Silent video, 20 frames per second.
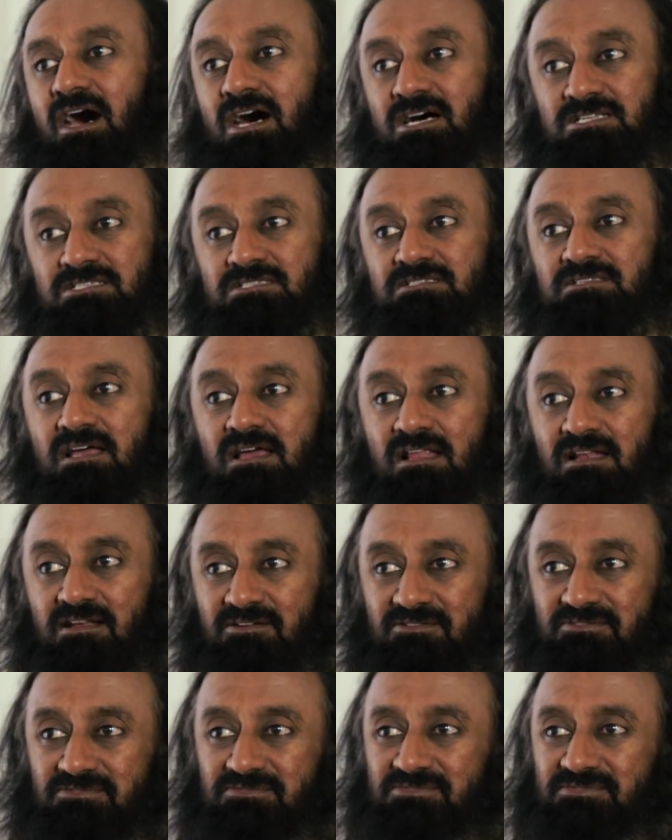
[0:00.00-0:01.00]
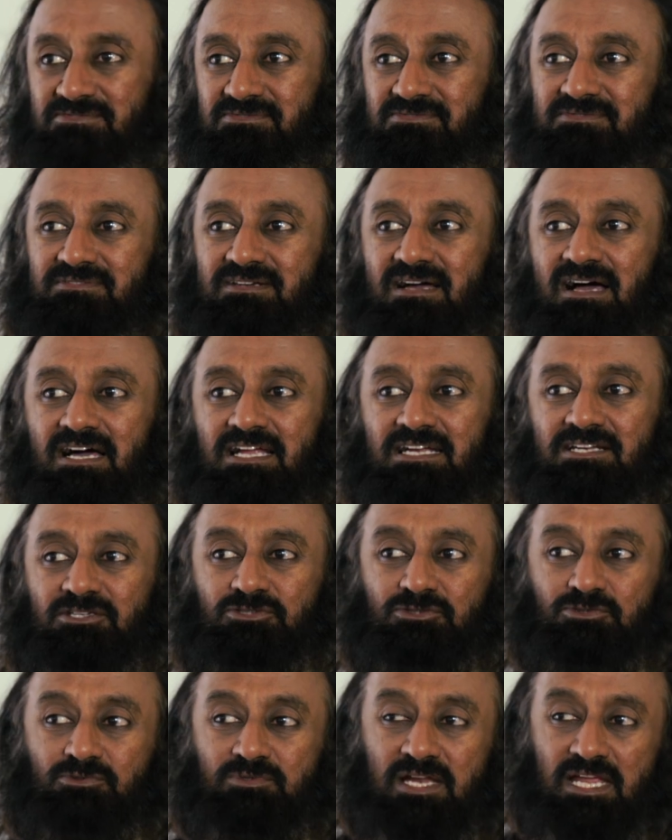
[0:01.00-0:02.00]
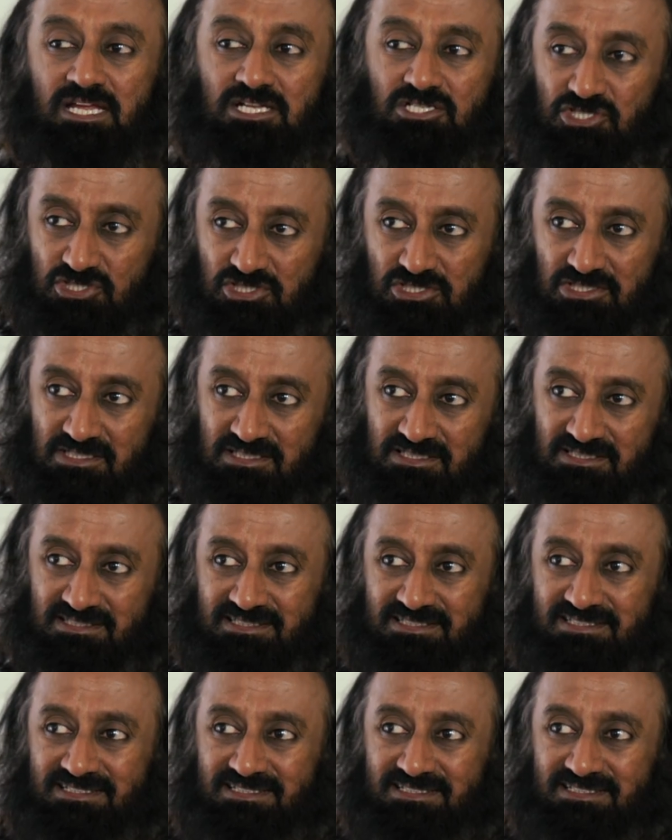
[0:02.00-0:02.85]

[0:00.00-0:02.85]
ourselves, our true nature,